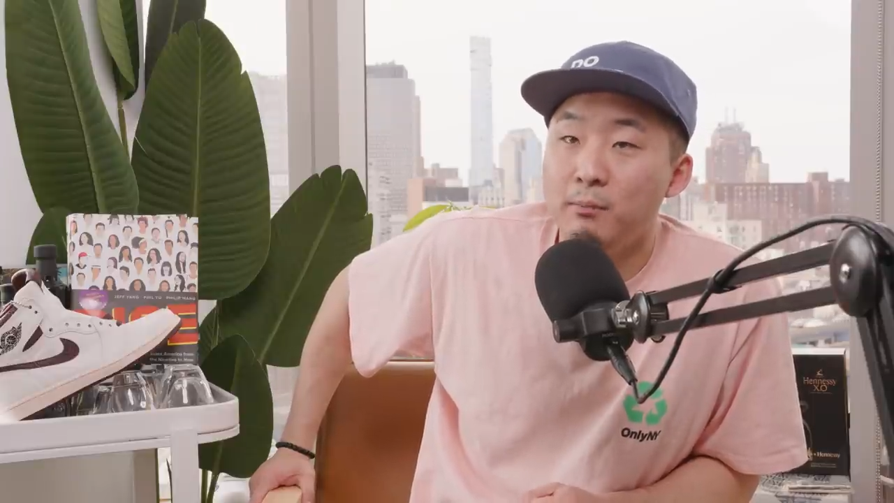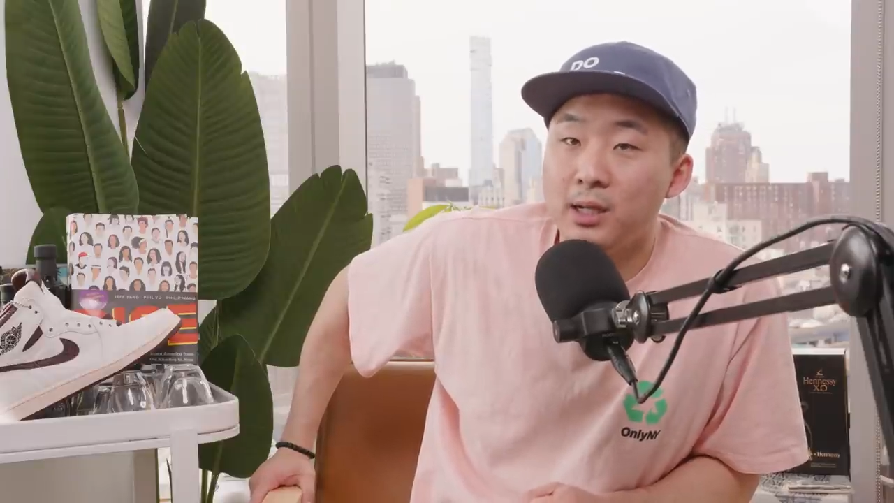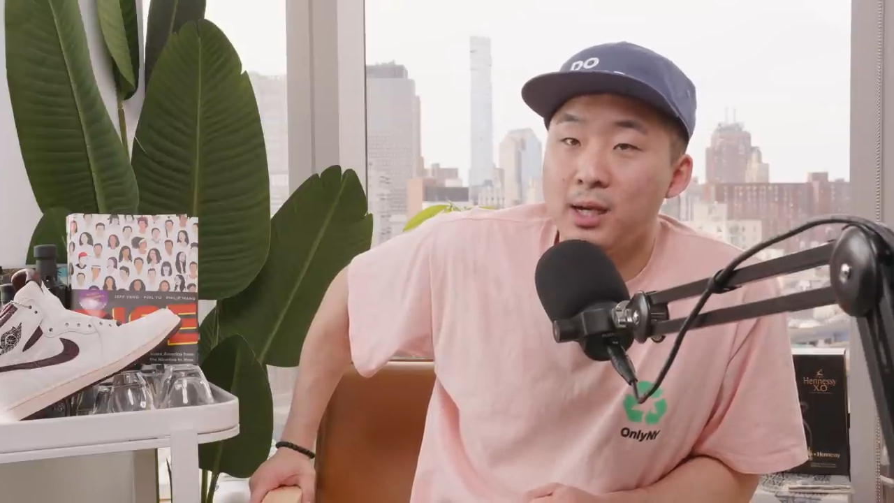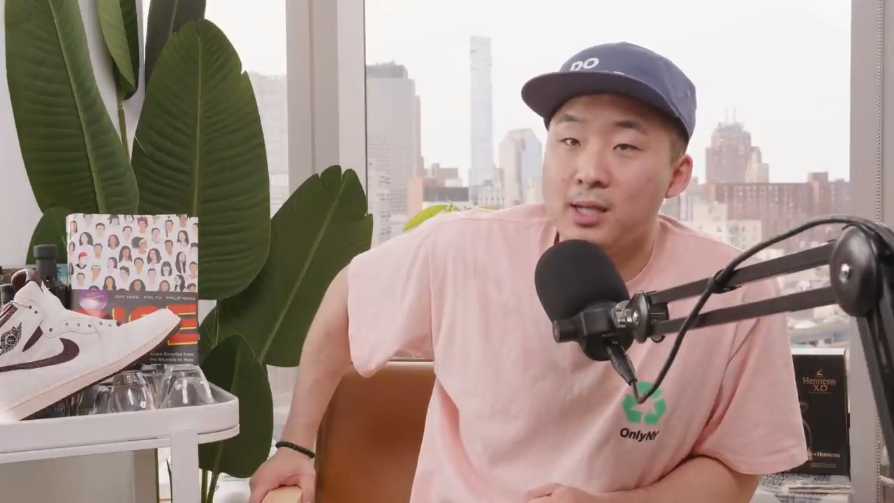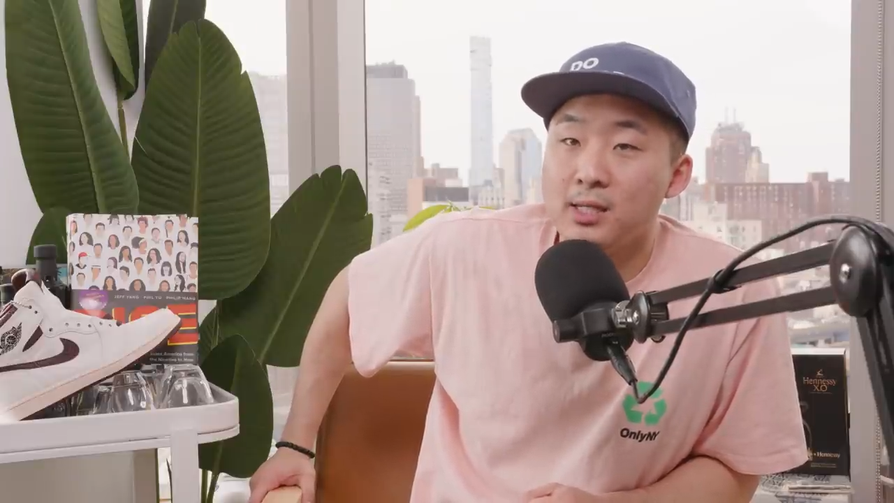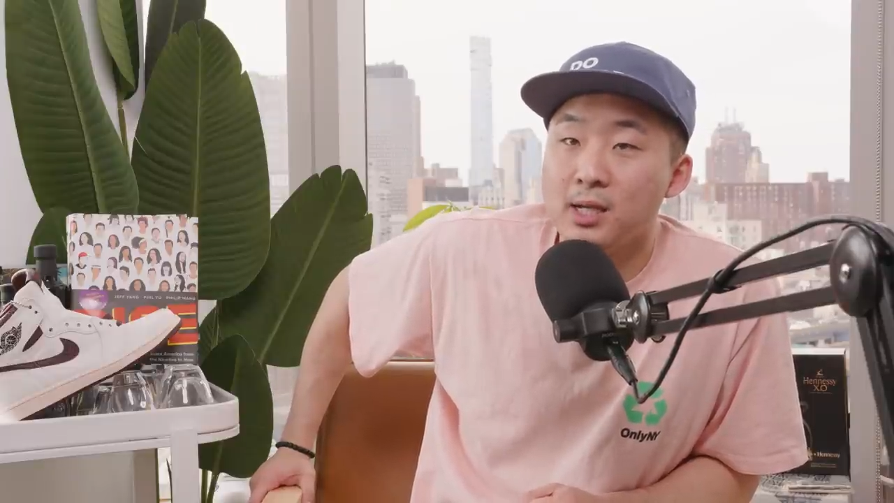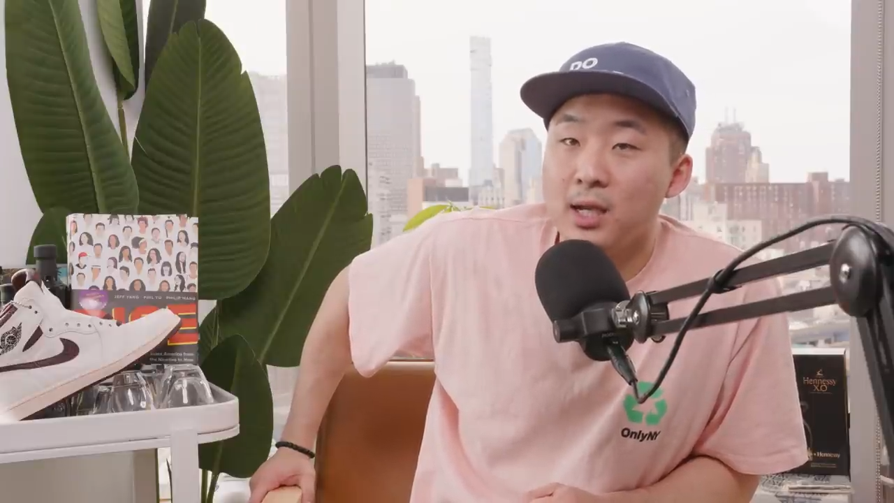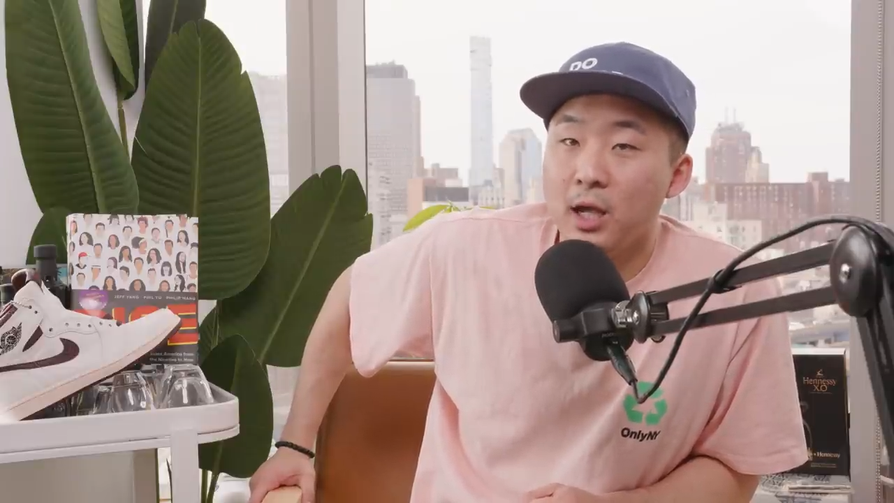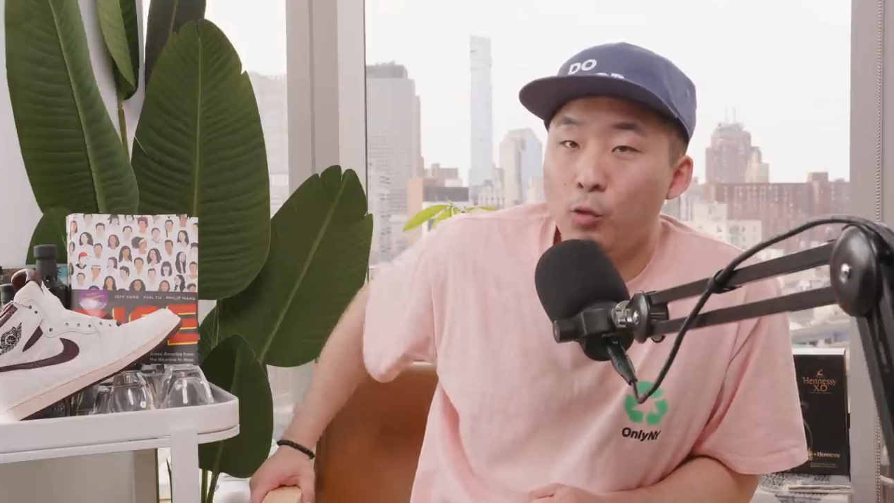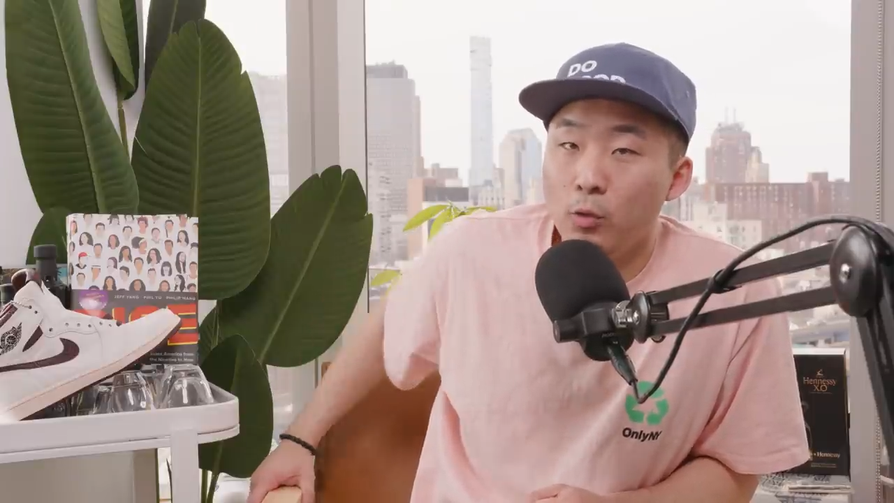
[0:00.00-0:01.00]
because
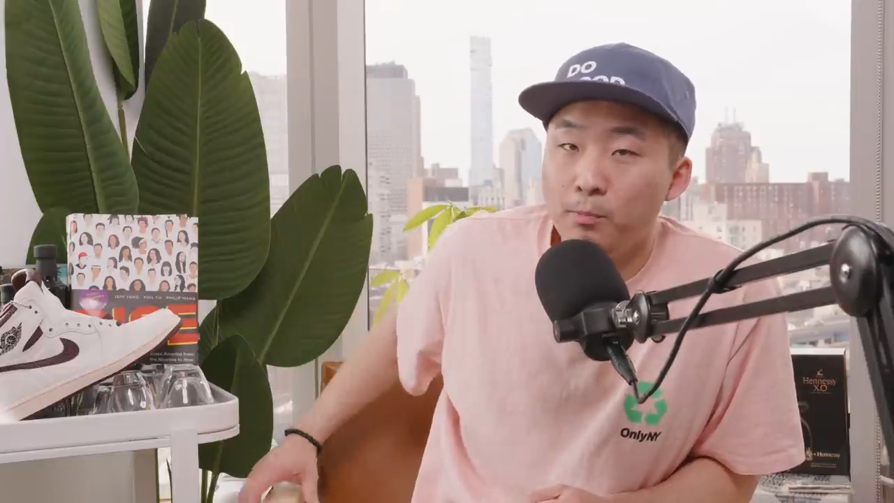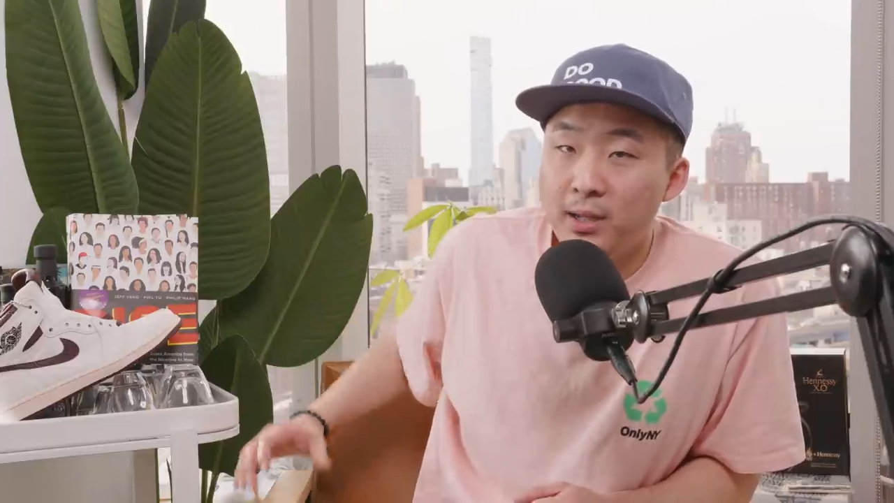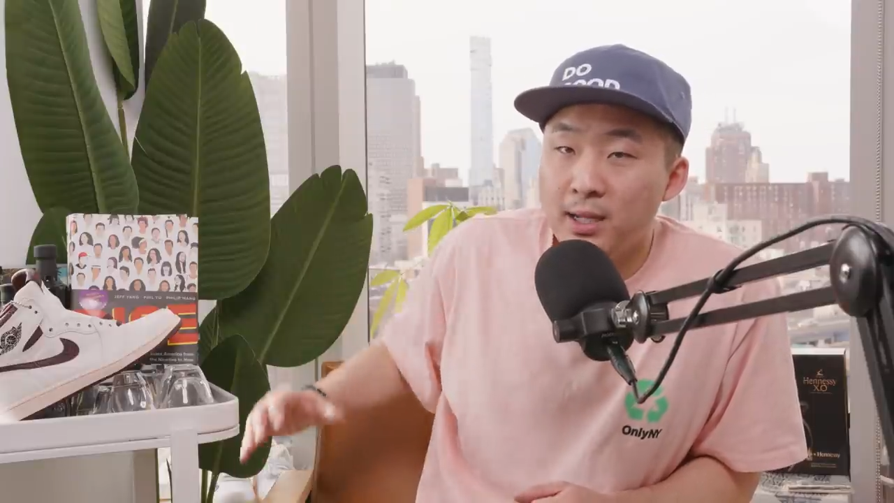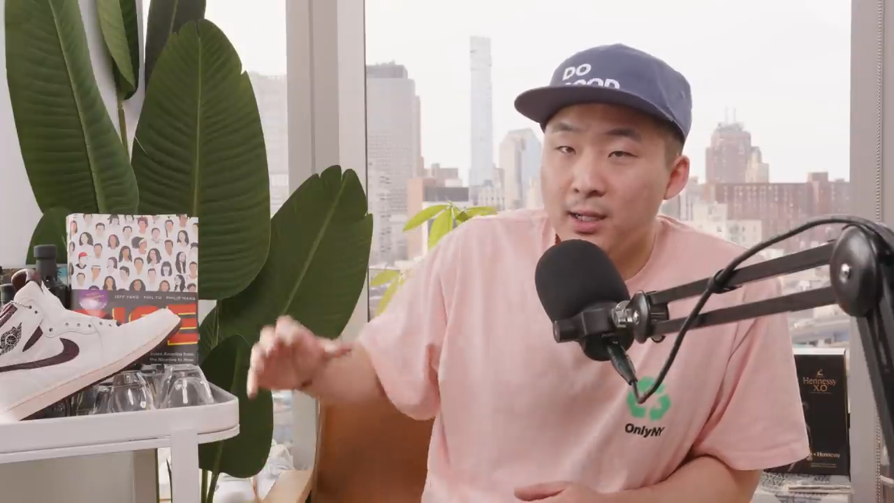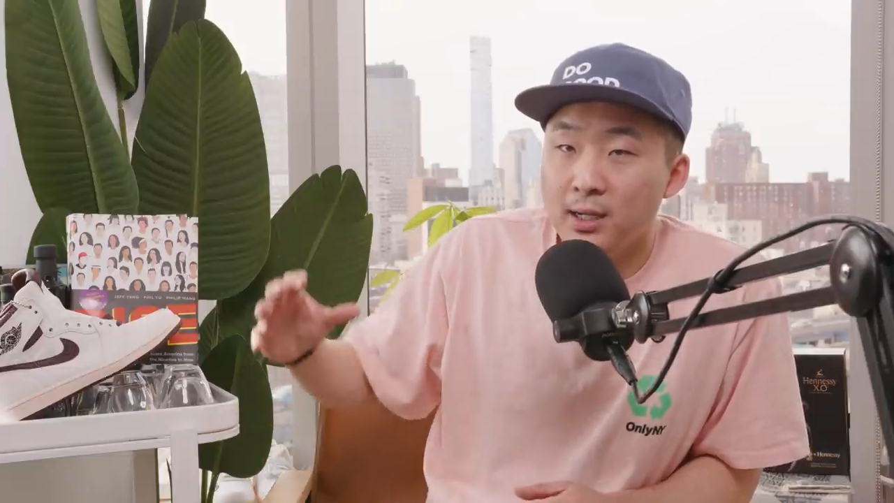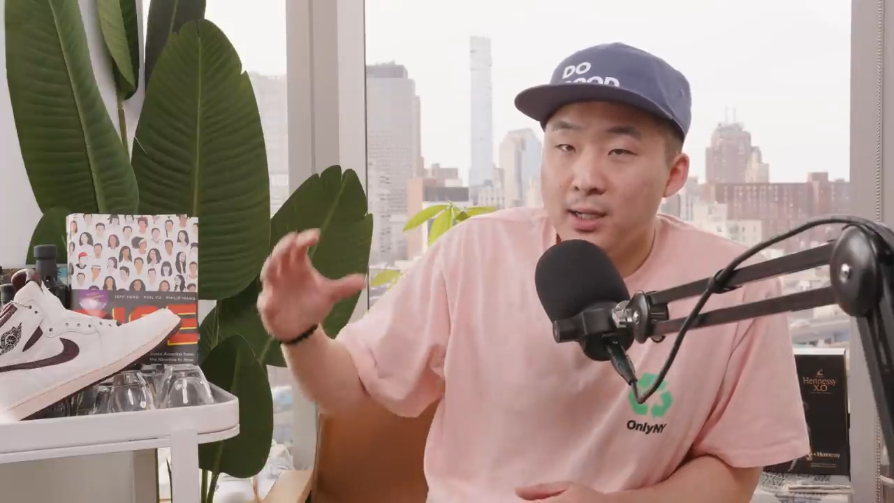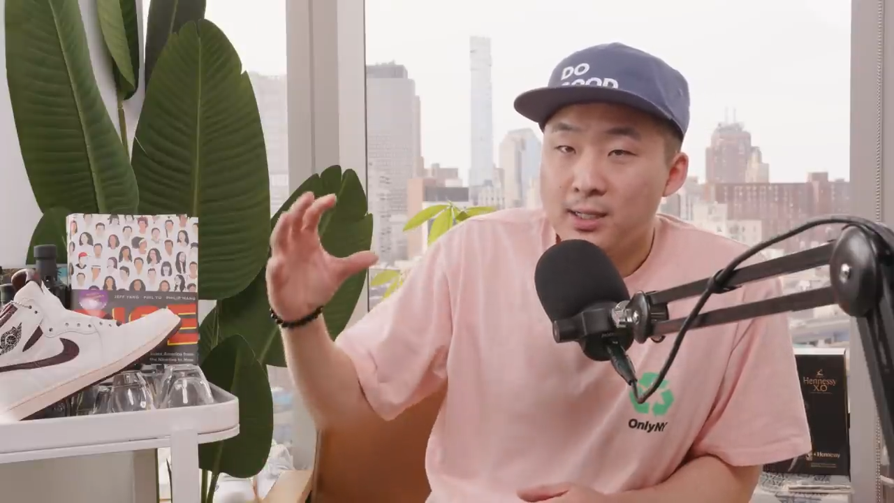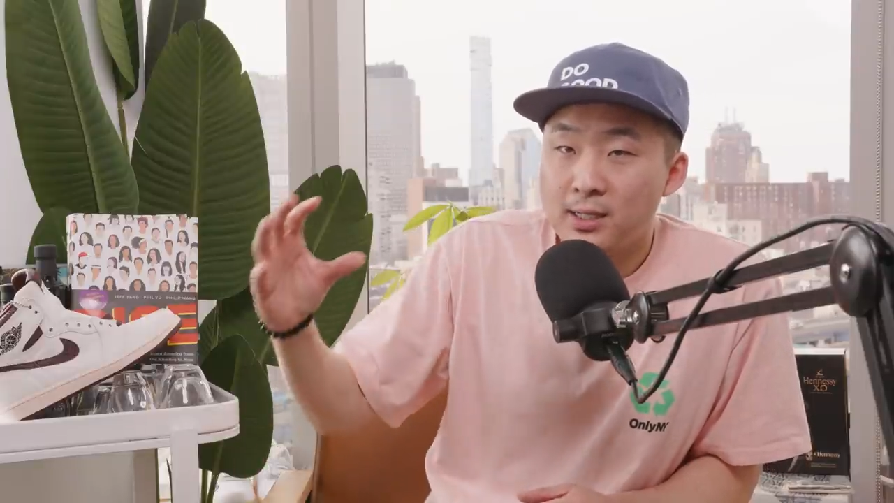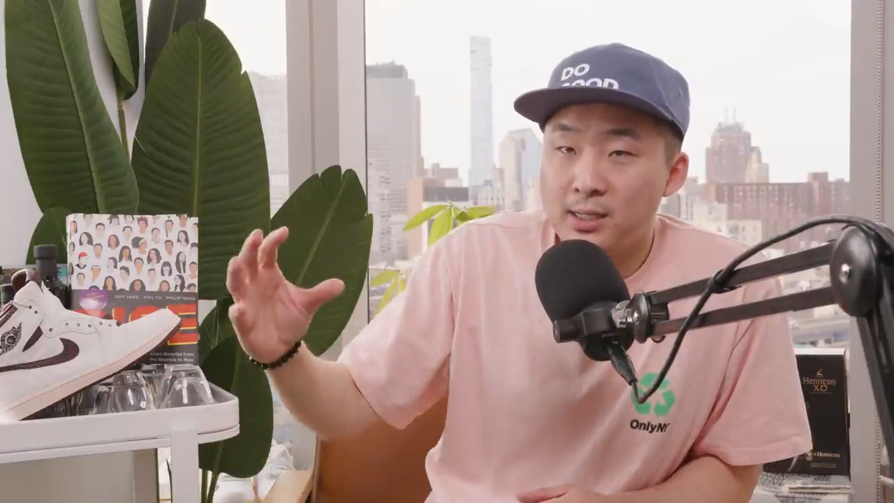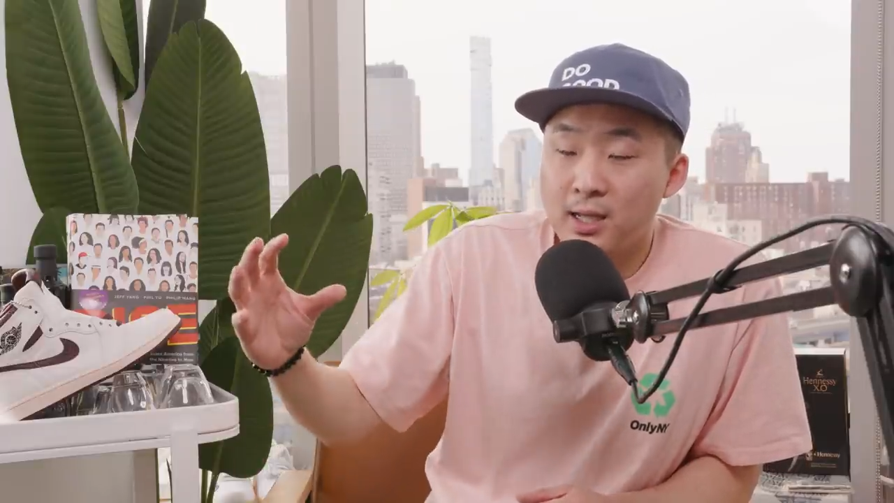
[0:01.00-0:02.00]
it will be
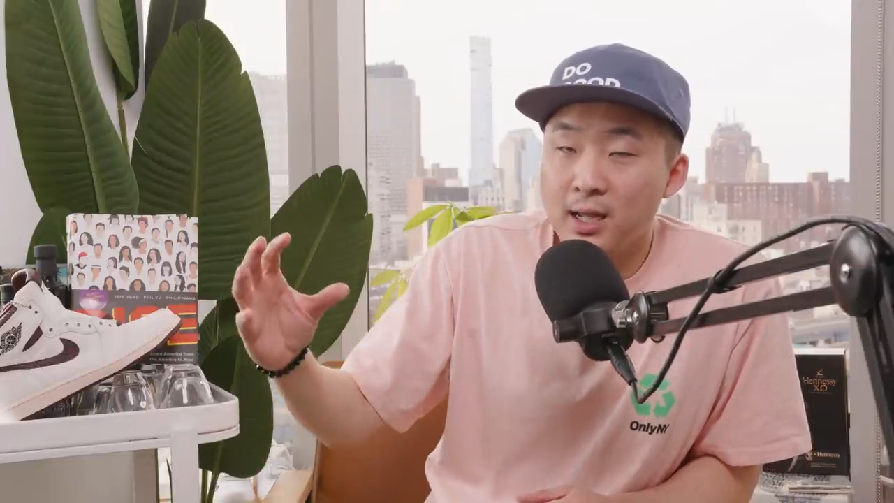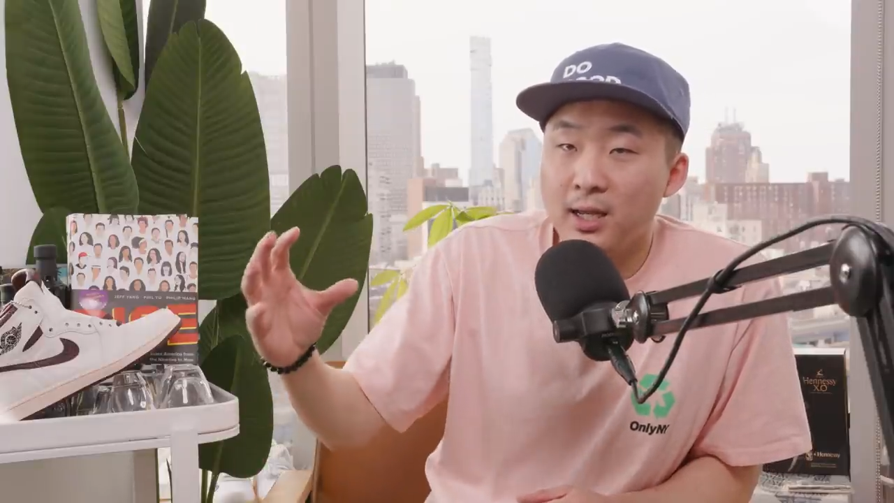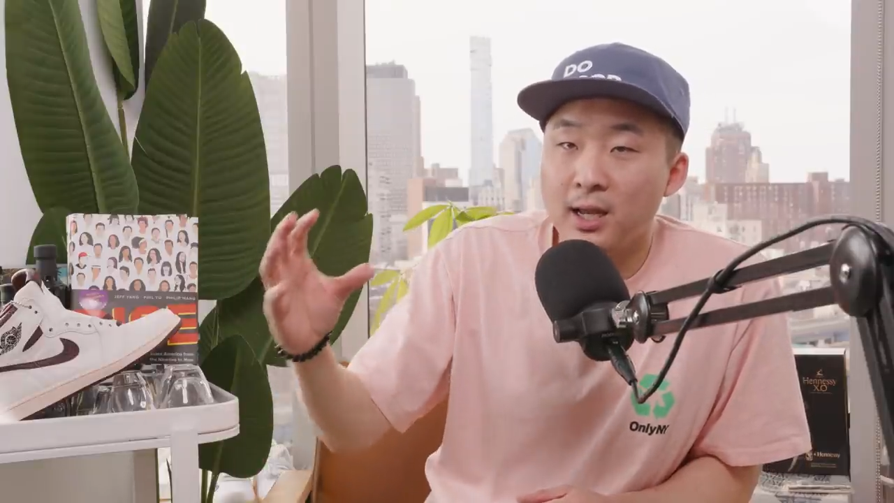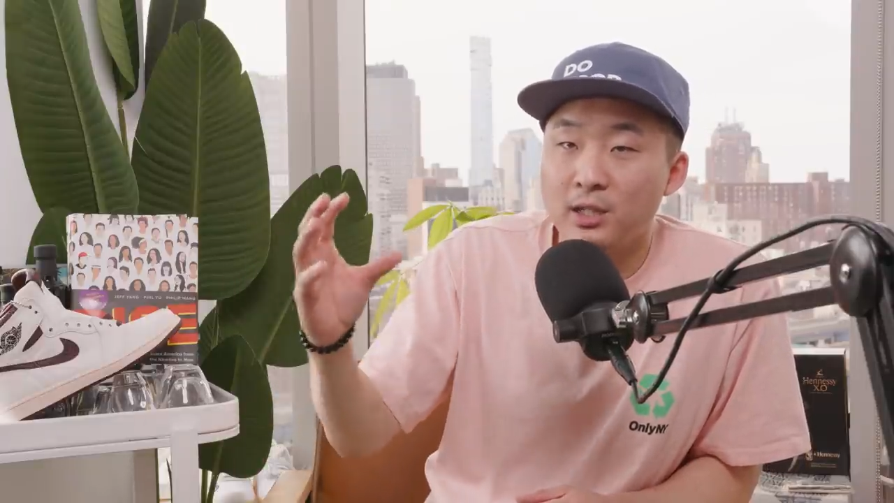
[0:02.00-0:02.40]
seen,